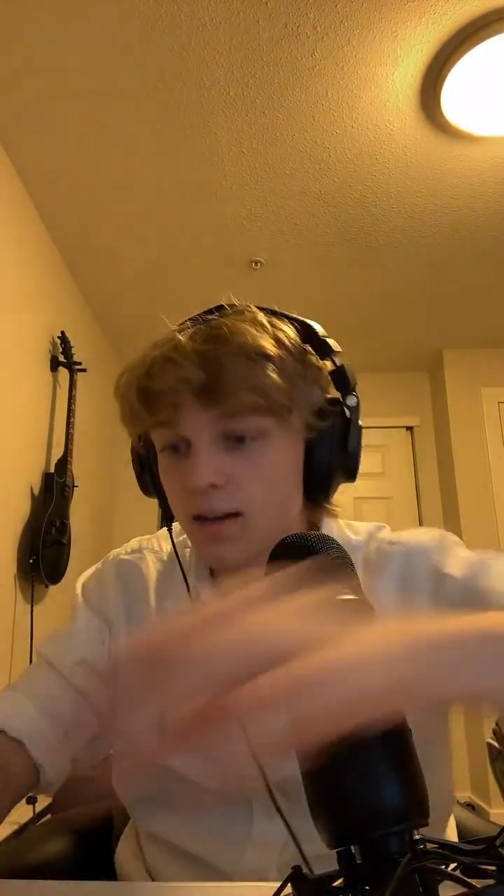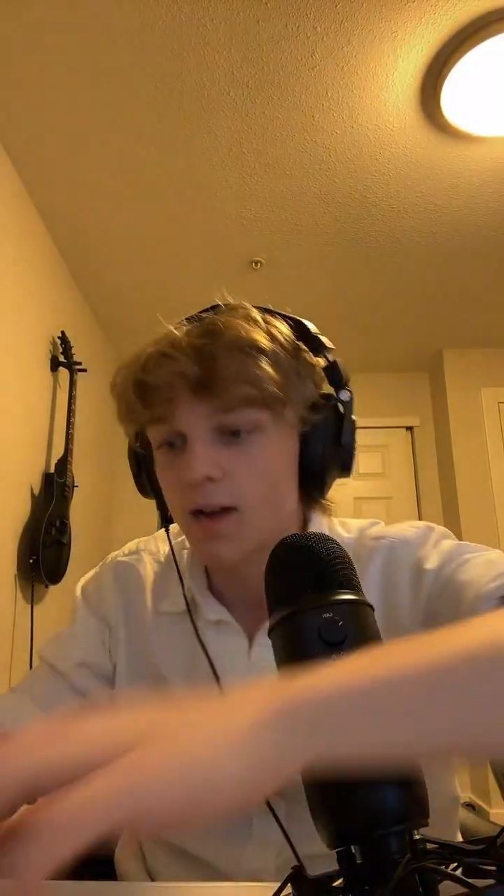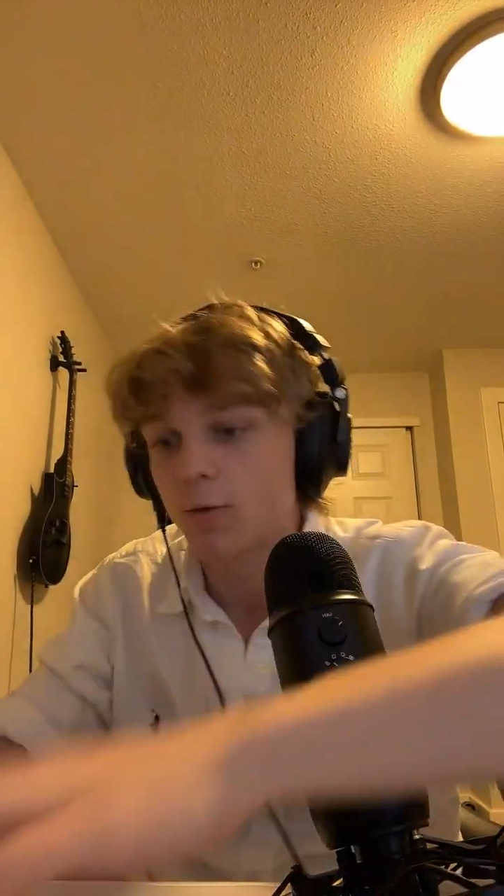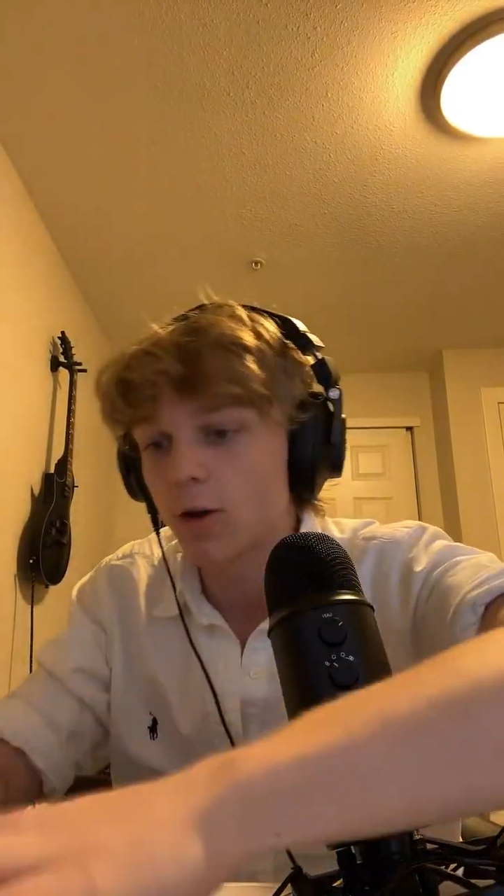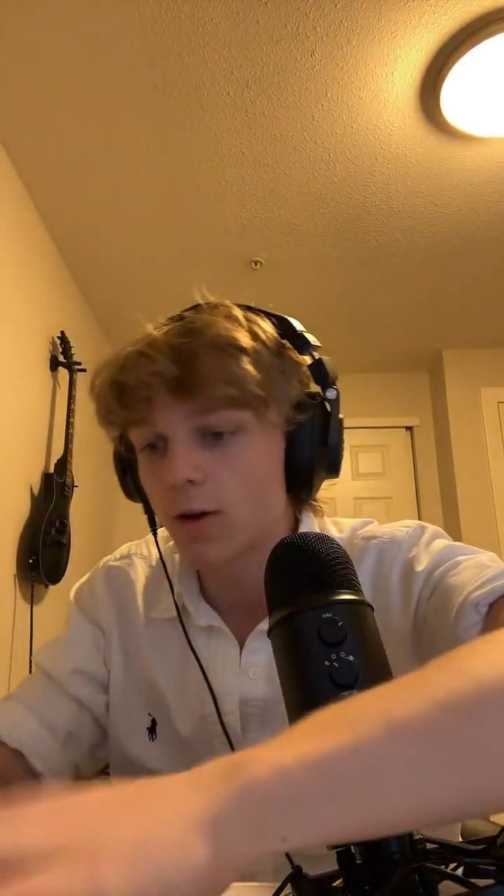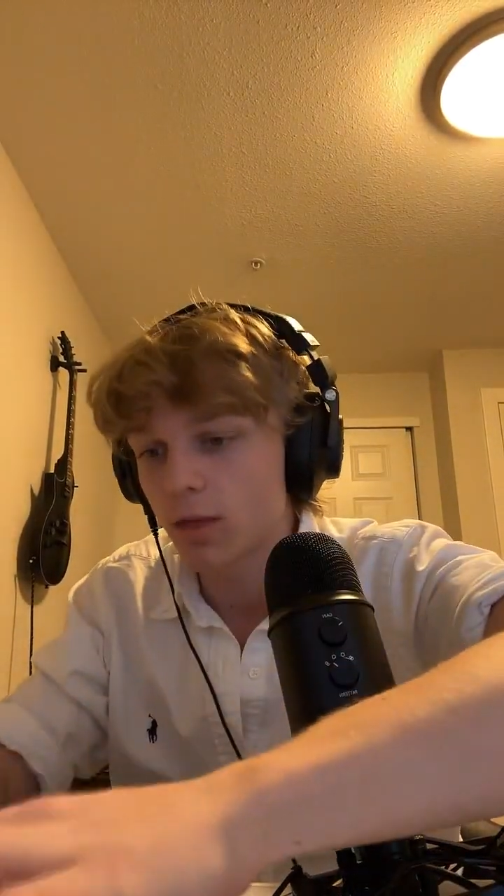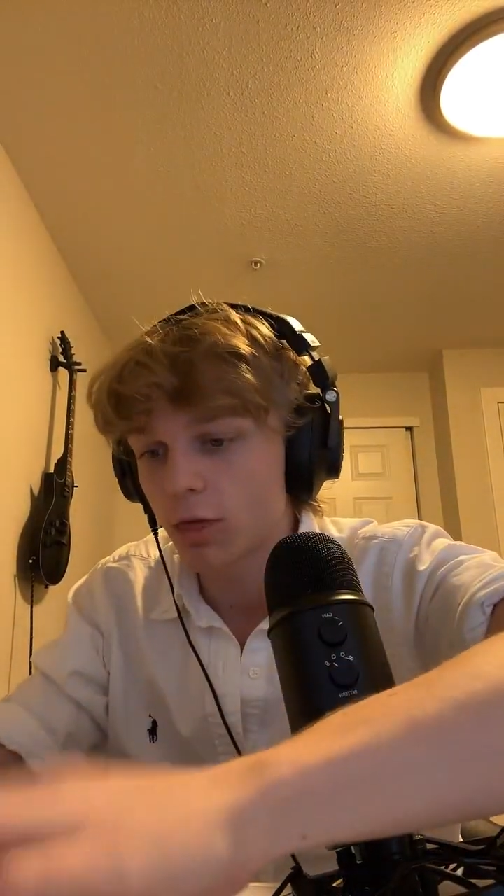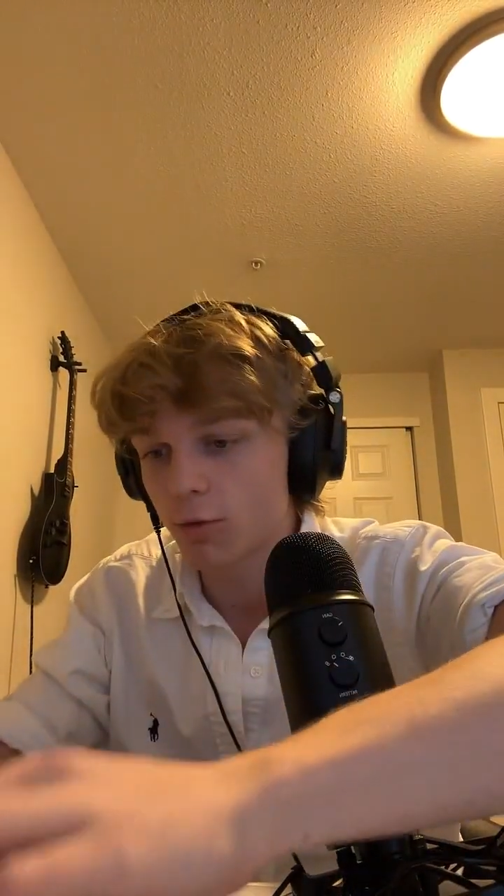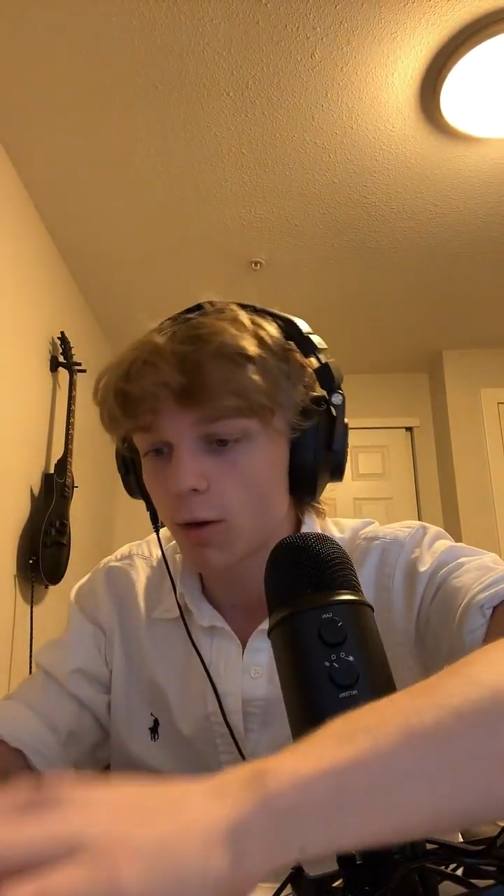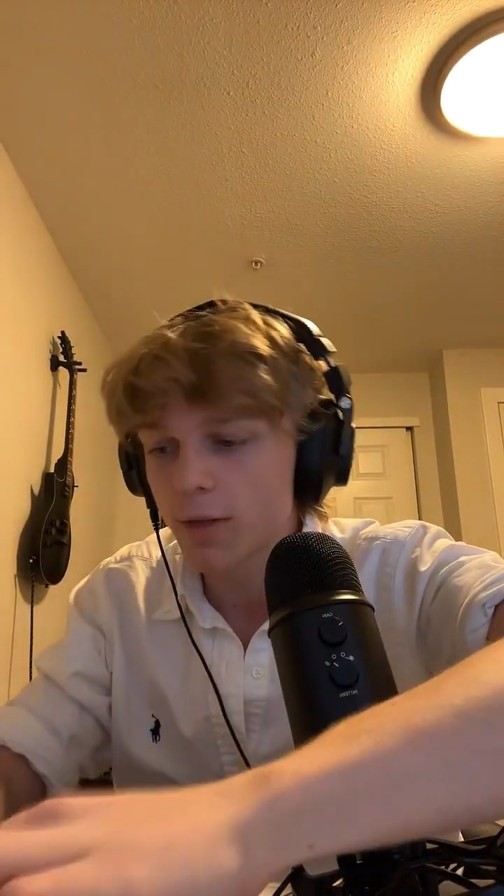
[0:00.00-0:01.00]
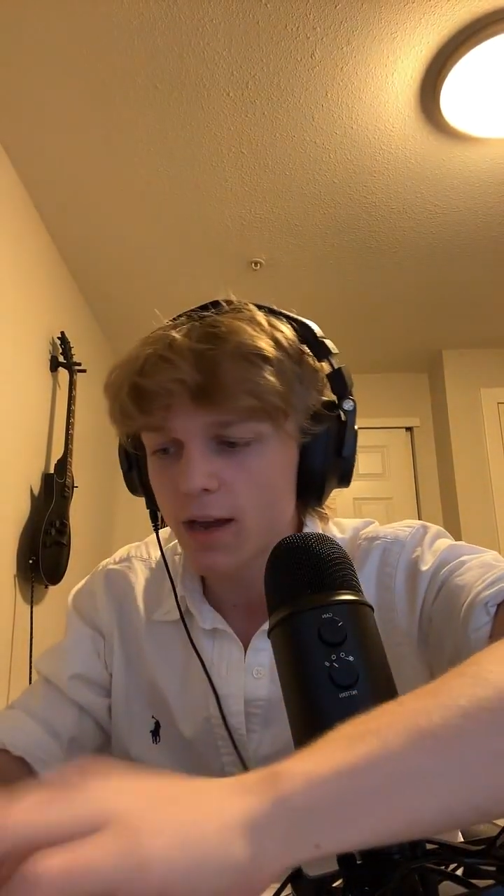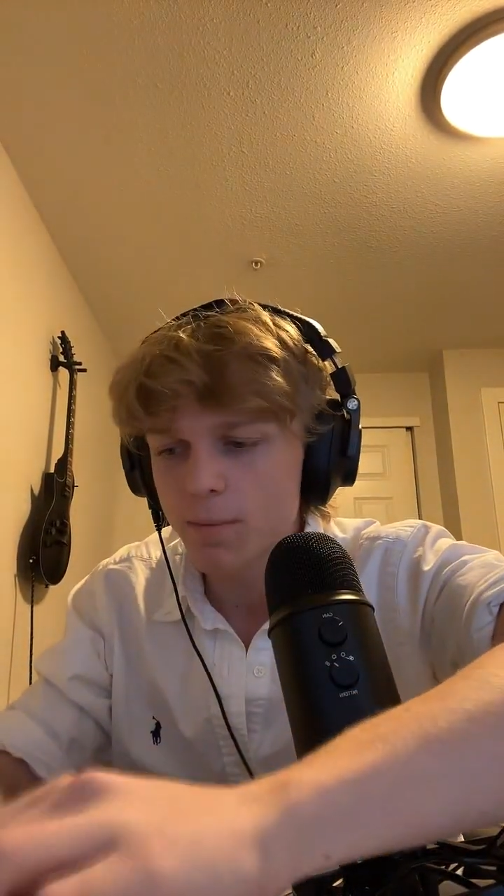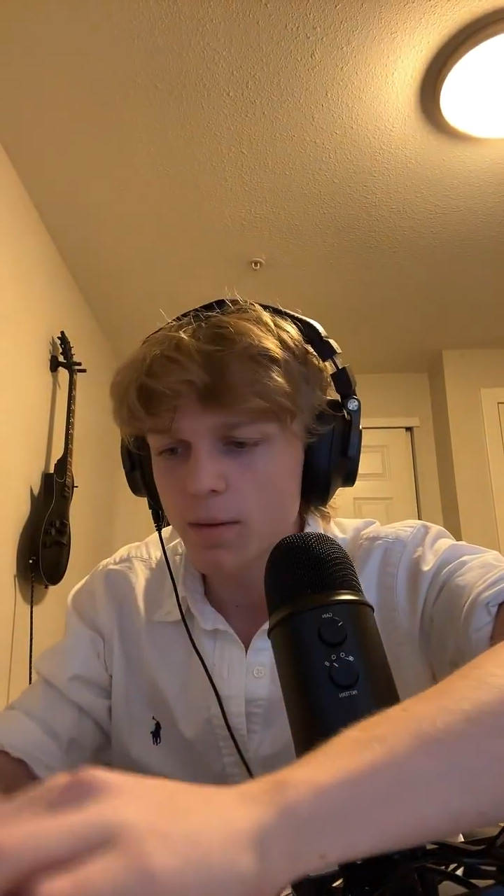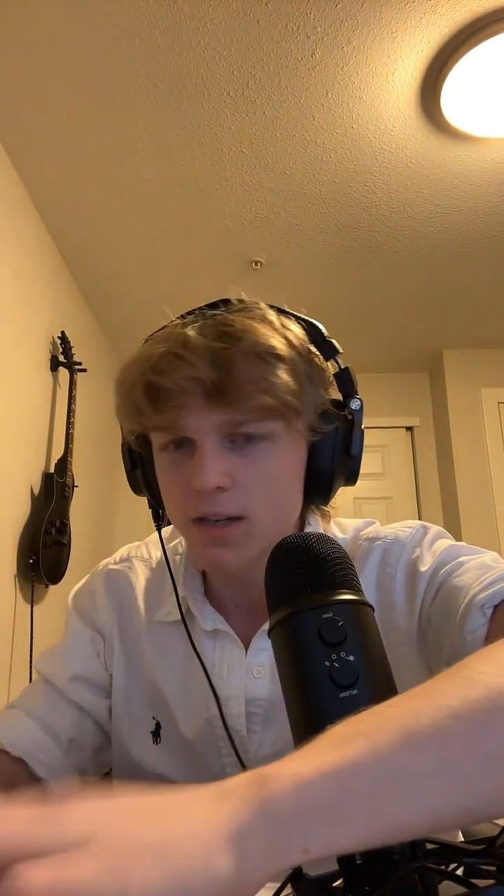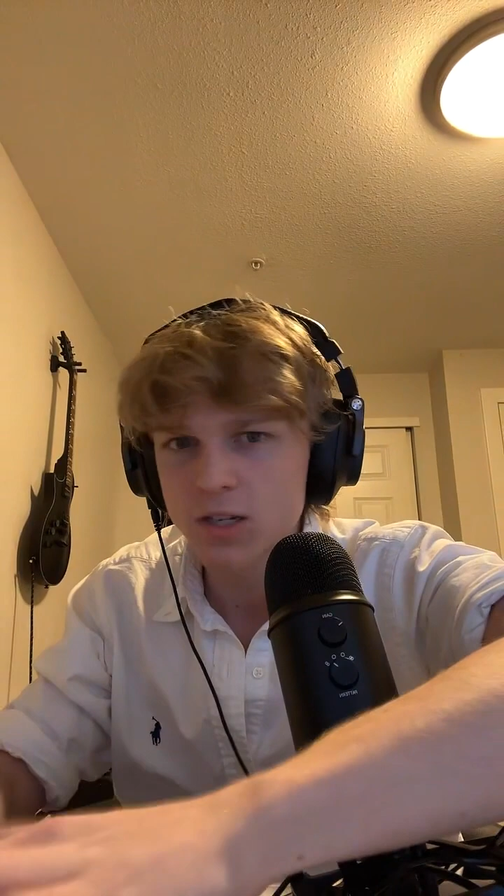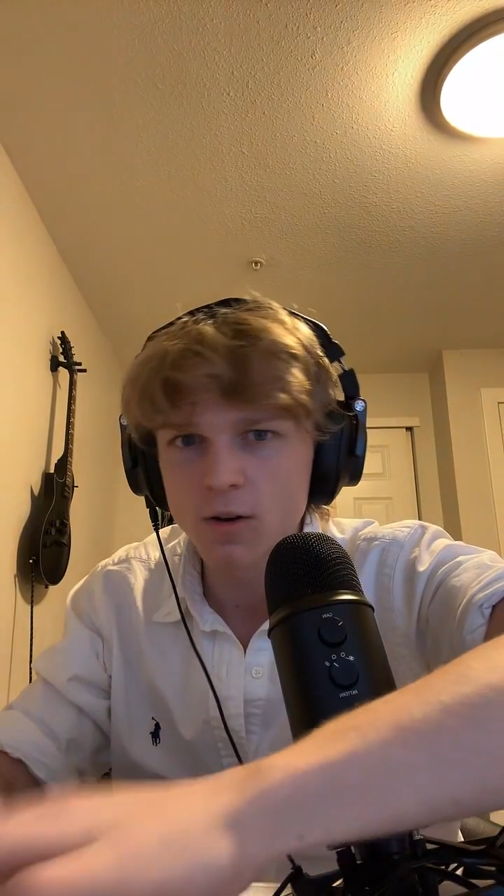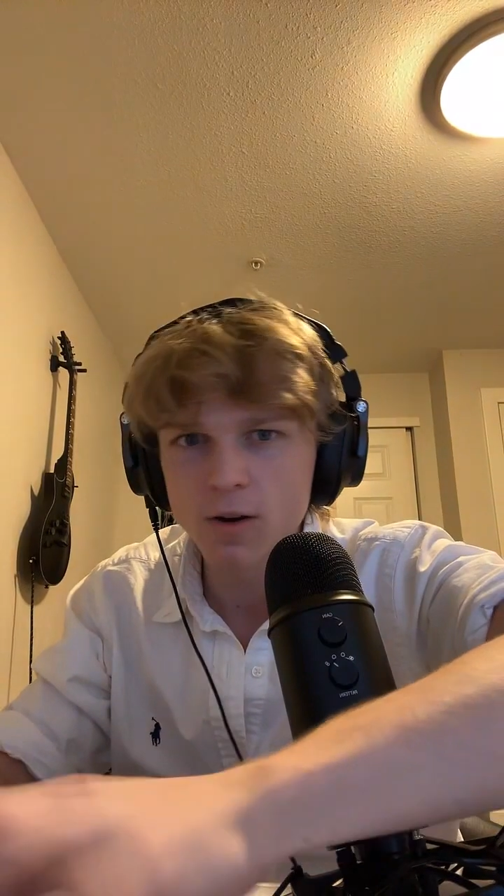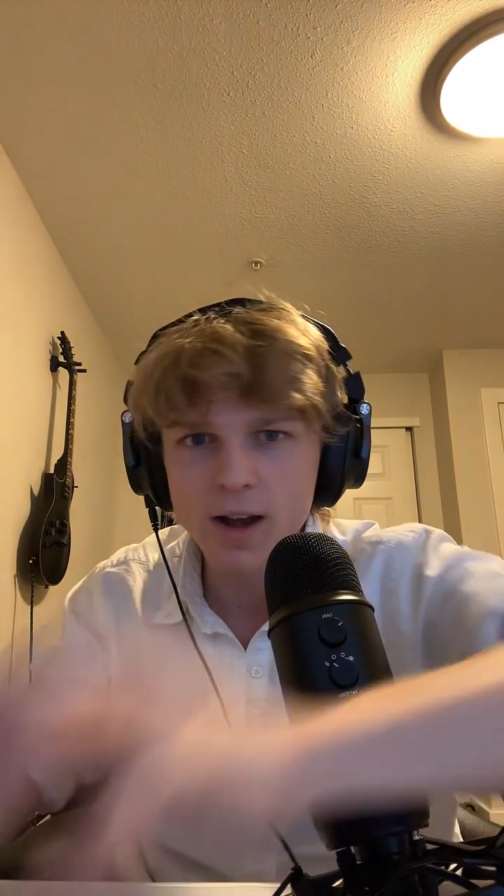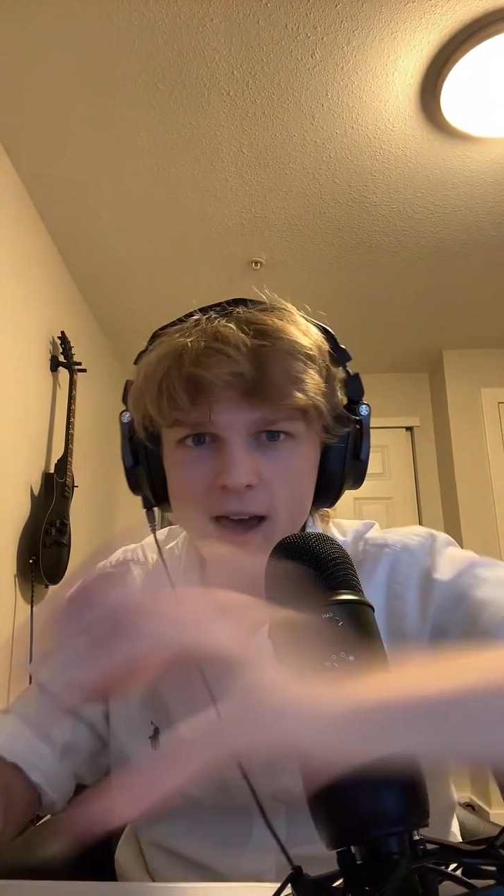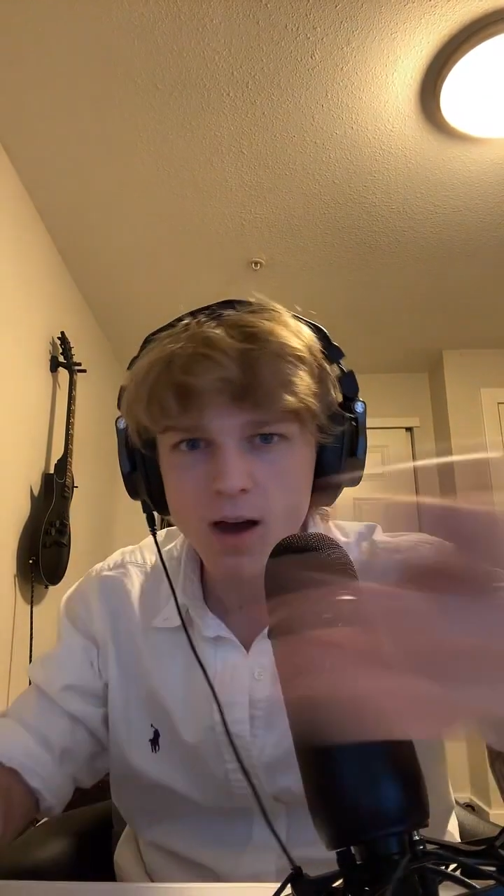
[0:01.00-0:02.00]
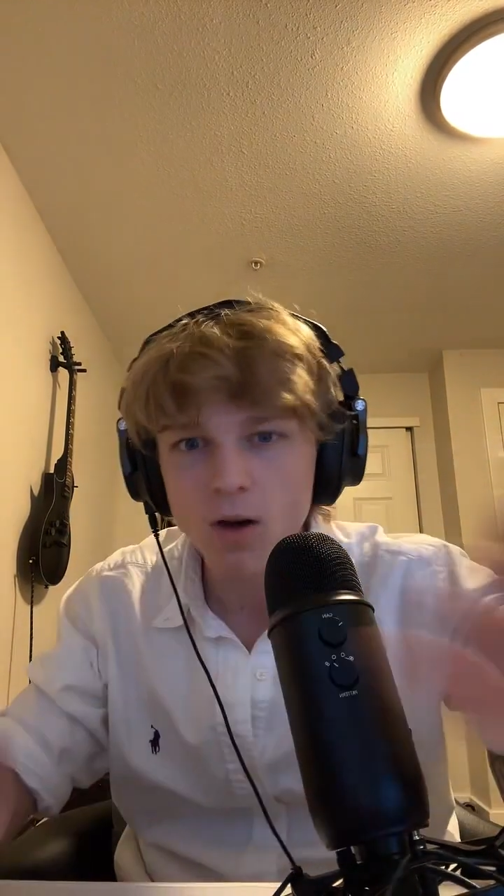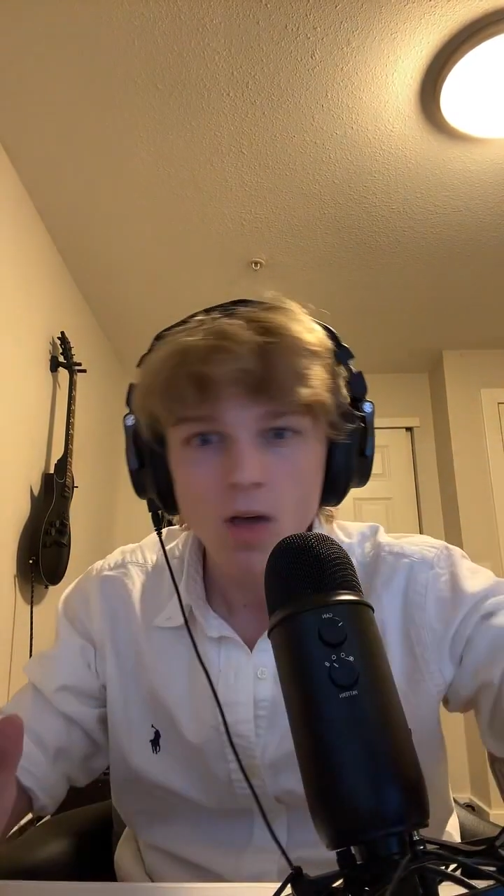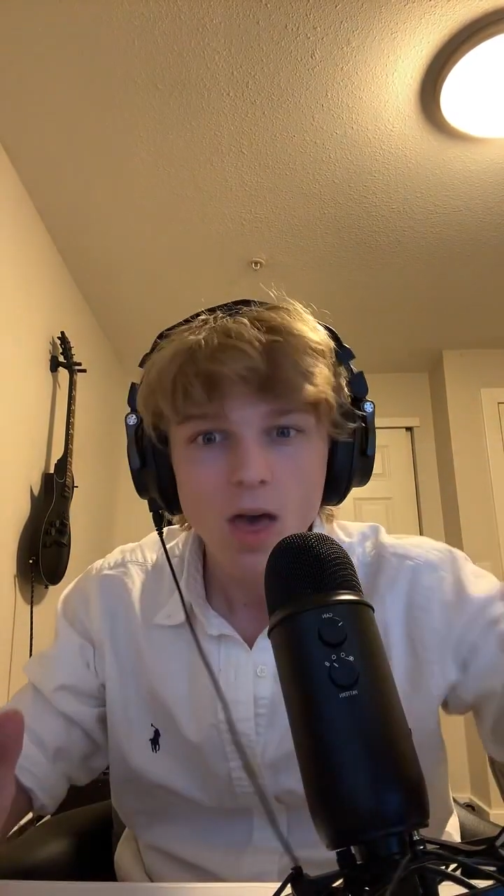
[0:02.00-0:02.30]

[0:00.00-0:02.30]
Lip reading: I will go ahead and throw that up on my screen right now.